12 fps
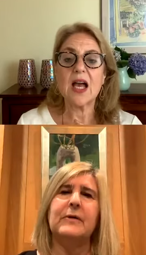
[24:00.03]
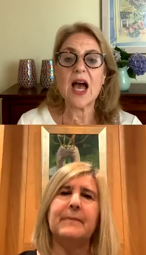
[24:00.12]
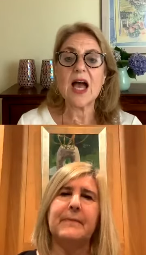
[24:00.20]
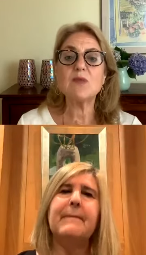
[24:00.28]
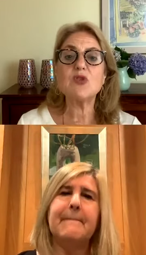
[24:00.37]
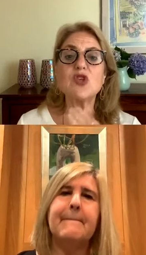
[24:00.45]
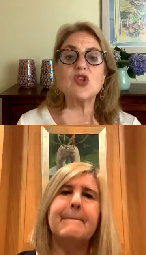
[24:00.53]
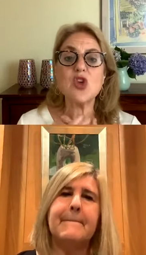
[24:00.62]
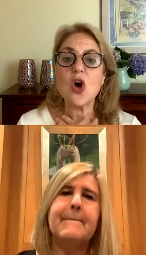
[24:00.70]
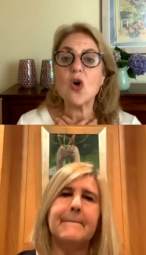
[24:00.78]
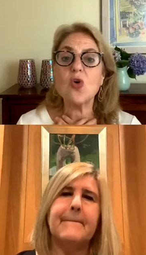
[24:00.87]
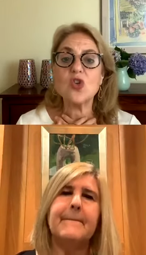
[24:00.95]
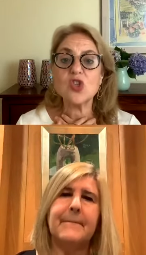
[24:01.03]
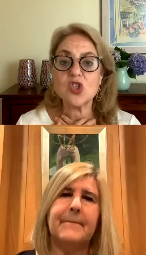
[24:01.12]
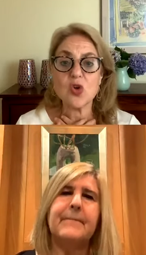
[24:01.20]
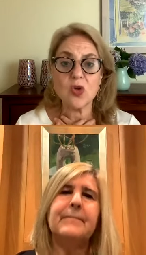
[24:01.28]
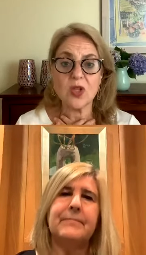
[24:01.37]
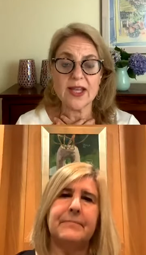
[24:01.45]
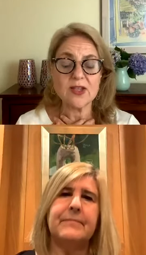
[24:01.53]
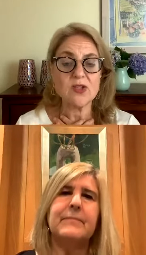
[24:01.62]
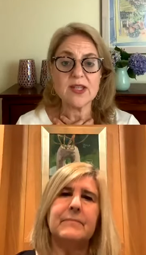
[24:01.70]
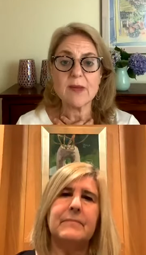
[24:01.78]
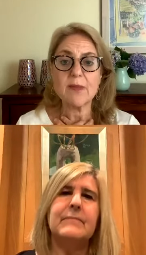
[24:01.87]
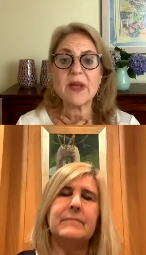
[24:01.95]
Speaker 1: I'm so, so glad you said
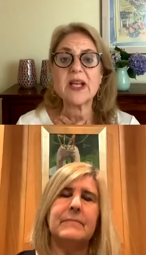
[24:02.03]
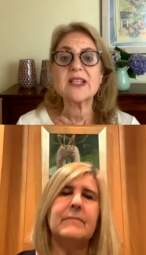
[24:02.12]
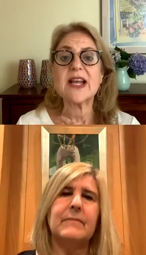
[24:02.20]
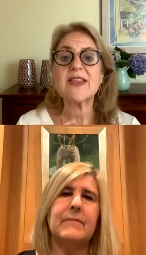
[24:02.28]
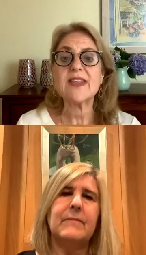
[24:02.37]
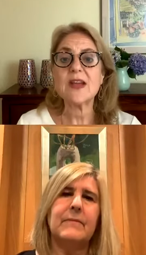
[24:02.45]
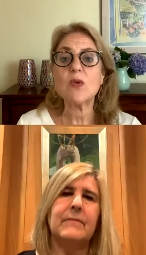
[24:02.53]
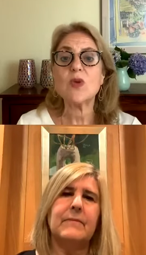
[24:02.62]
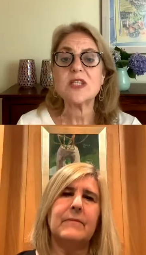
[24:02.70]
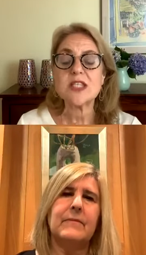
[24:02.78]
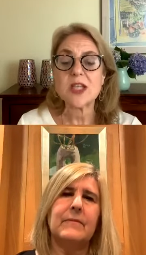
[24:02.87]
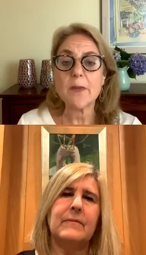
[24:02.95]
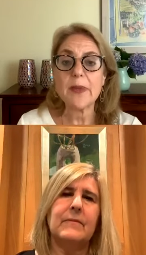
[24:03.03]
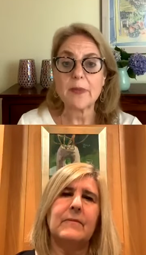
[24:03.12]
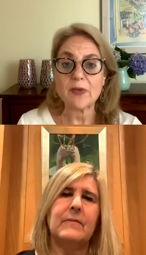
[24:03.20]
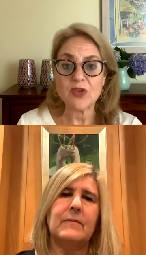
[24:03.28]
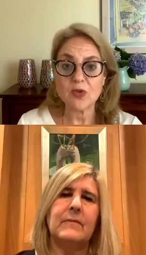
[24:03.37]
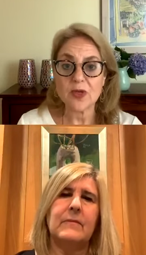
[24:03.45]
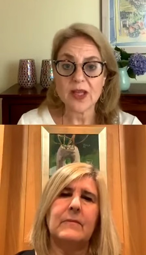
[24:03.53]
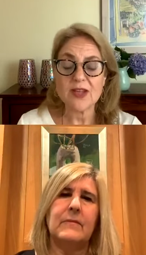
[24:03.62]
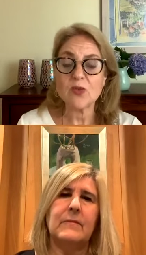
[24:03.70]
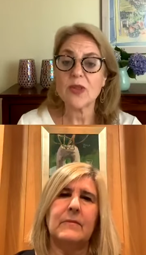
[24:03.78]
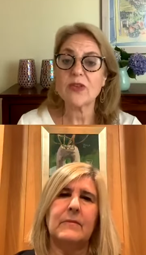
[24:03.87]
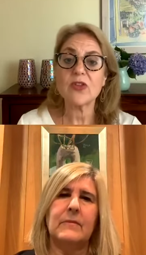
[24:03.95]
that because I think what some people don't realize,
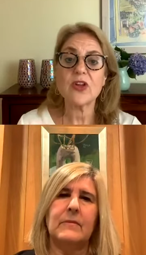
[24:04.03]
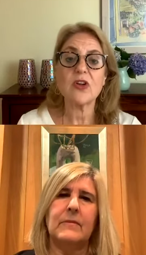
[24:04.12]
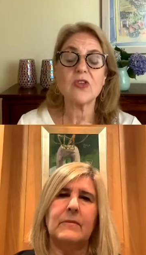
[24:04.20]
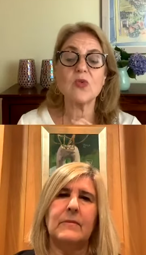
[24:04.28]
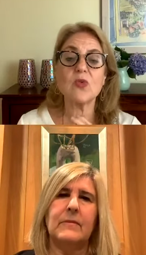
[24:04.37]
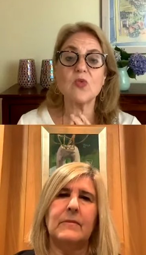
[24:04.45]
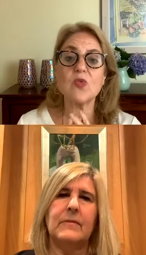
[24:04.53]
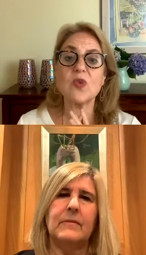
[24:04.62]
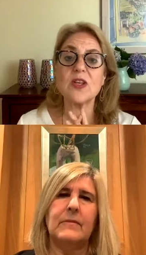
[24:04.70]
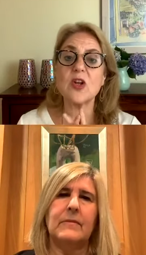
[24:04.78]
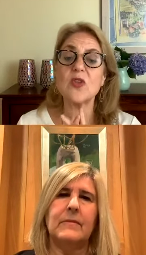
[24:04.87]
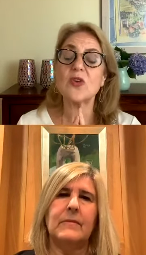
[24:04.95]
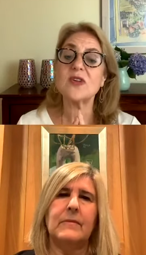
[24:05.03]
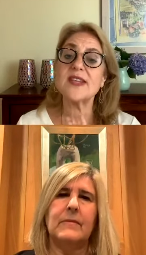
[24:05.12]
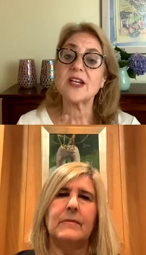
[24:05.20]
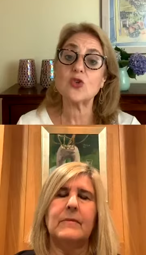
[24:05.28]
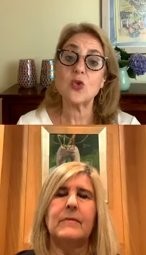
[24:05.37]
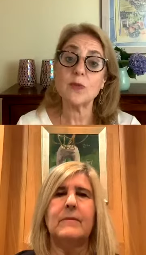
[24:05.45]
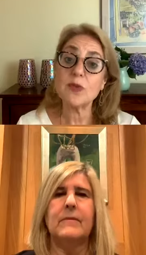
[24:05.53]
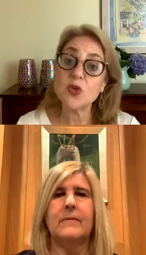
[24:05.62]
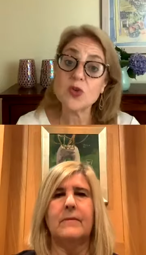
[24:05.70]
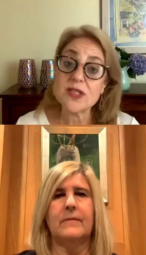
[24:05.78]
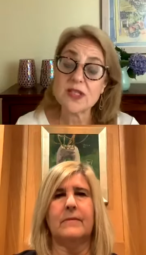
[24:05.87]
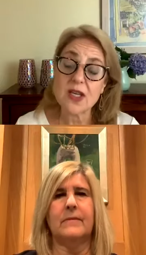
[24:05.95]
whether they're the, you know, they're sexual
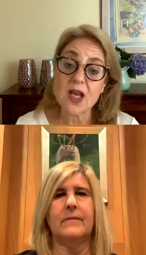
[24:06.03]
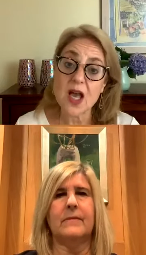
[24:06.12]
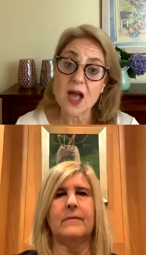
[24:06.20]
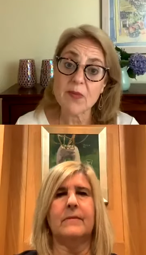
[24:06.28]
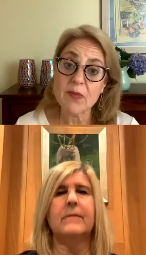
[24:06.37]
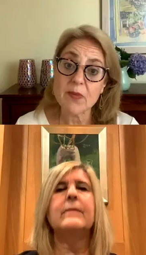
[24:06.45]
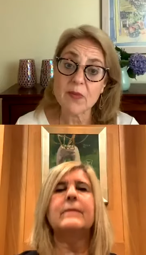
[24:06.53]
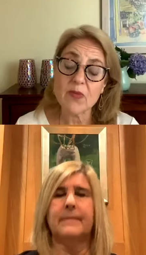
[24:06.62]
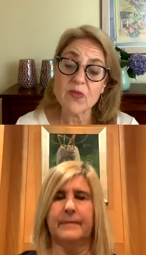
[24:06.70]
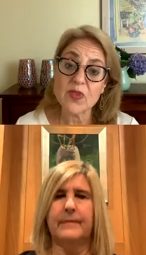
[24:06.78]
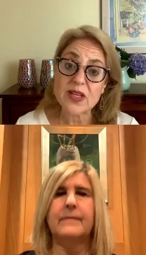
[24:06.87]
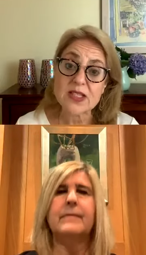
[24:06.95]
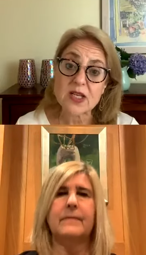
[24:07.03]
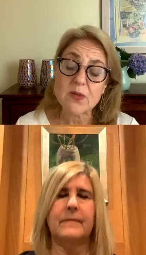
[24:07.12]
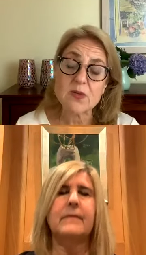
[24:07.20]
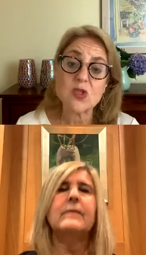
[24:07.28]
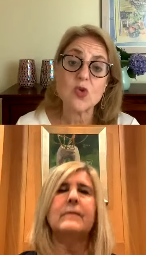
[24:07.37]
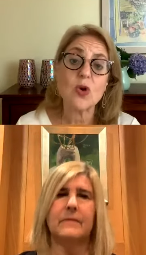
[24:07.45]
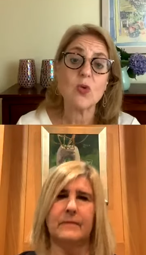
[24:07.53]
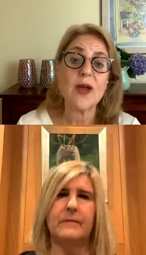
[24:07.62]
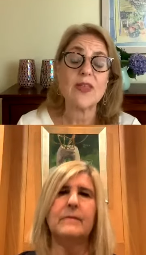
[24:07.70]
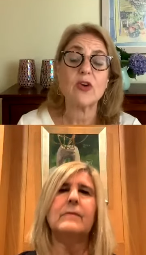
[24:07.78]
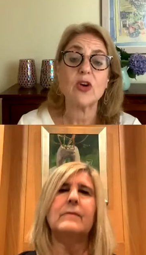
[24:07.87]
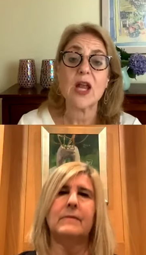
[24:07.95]
abuse um, victims or whether
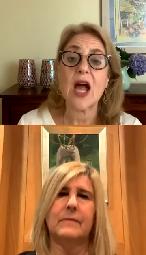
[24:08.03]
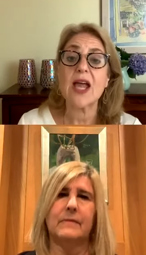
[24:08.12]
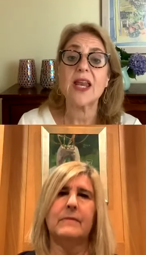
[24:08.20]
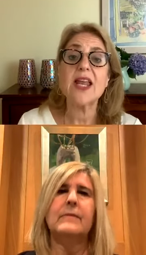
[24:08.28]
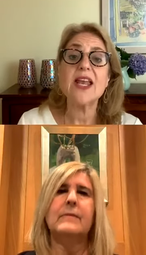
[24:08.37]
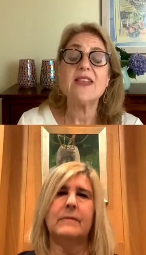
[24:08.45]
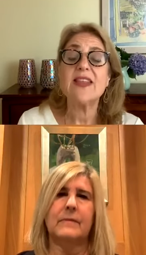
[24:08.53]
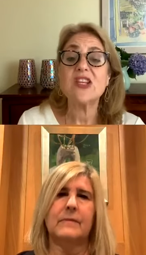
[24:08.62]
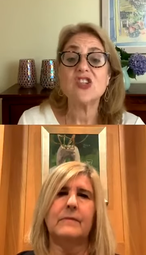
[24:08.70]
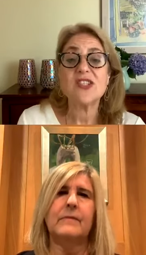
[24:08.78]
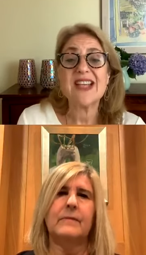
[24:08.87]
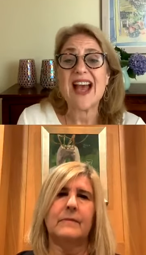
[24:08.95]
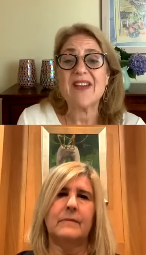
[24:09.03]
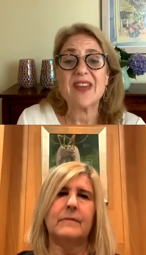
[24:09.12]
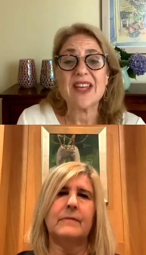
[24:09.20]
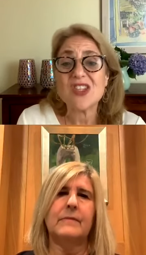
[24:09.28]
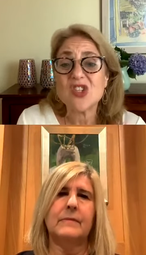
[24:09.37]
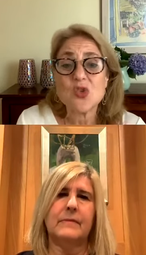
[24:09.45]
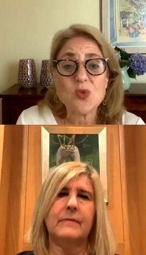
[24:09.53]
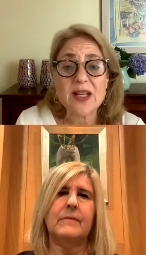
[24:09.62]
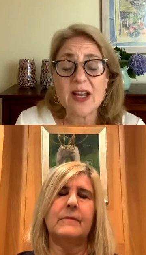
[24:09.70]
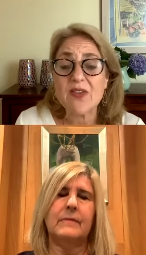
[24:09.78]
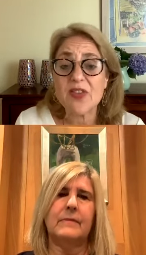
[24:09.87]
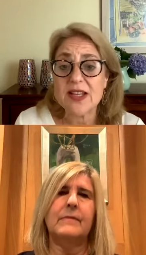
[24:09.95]
or not they just have a history
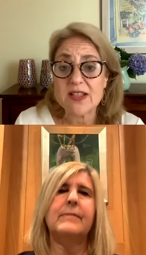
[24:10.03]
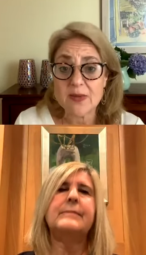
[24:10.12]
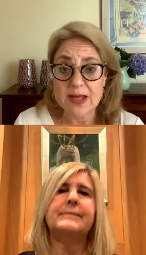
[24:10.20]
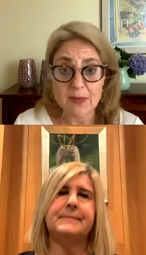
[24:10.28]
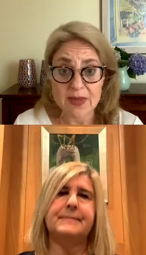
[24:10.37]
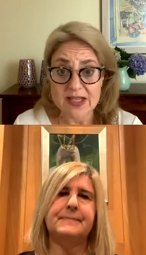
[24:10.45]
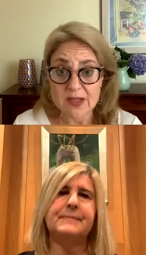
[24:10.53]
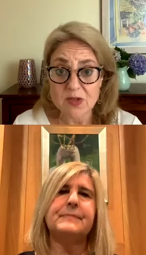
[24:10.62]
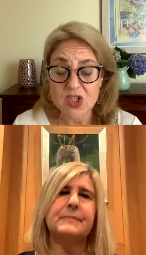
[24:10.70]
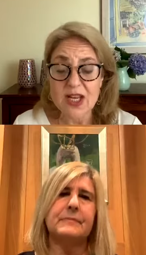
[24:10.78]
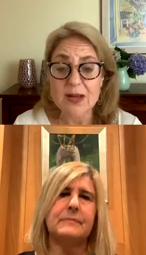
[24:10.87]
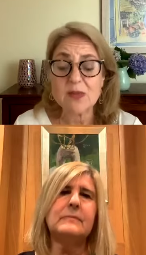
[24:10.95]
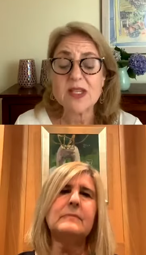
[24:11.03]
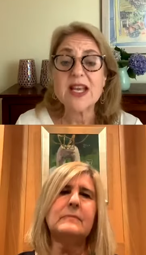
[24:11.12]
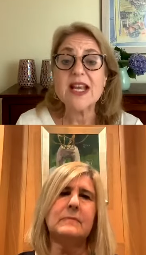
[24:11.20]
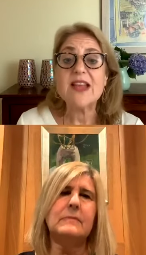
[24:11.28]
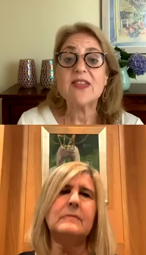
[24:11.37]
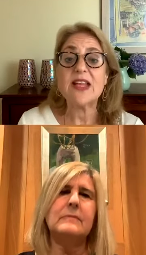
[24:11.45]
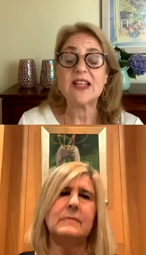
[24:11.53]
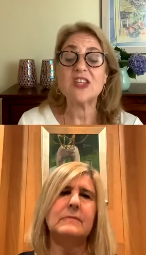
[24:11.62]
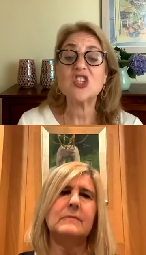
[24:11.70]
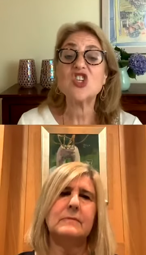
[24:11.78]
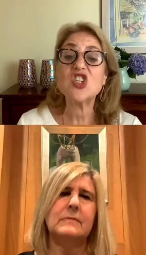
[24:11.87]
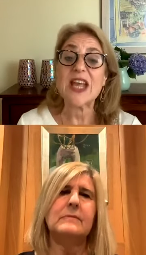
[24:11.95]
of th- something that makes them ashamed, that the
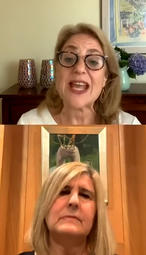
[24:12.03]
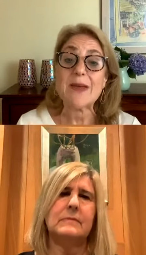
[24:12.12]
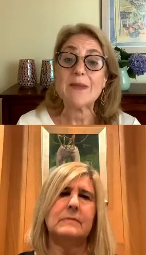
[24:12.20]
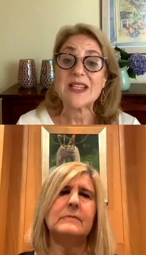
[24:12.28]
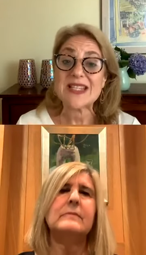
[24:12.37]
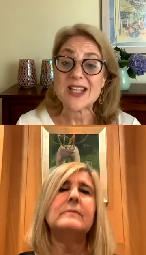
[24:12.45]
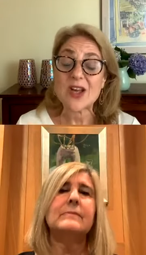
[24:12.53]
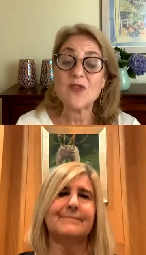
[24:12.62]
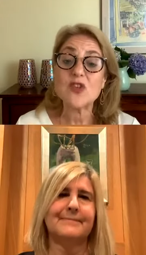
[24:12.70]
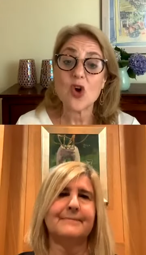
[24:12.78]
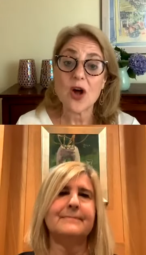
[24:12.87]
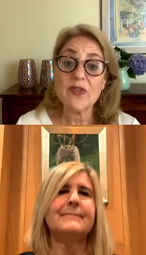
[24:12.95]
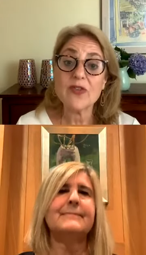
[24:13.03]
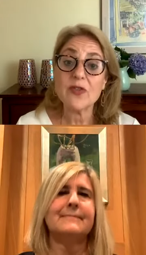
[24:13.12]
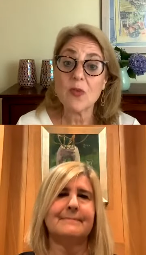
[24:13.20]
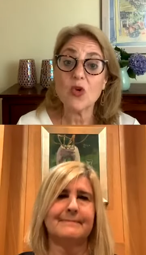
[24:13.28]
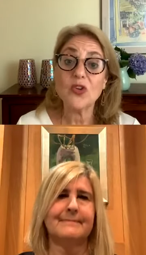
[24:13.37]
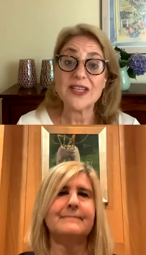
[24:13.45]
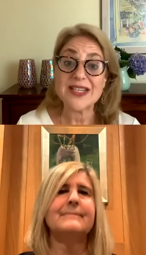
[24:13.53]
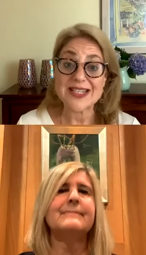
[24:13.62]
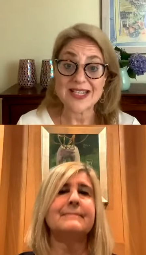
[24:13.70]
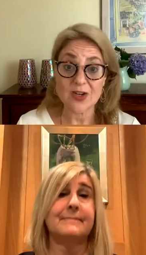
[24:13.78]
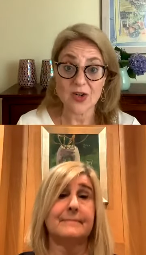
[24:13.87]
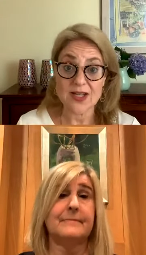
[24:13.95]
shame itself is often from holding
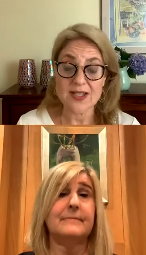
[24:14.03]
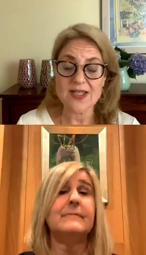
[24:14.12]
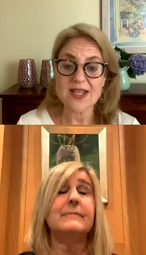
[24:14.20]
secrets.